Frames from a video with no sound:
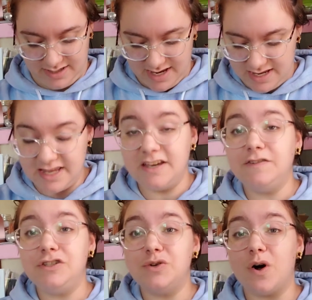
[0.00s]
He
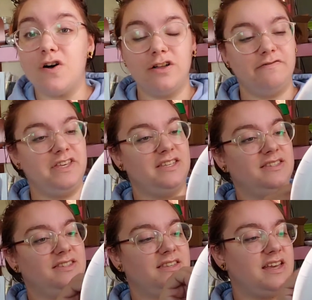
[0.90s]
gives you all of
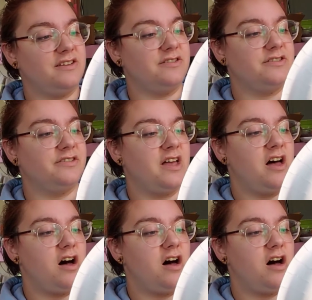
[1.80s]
these skills,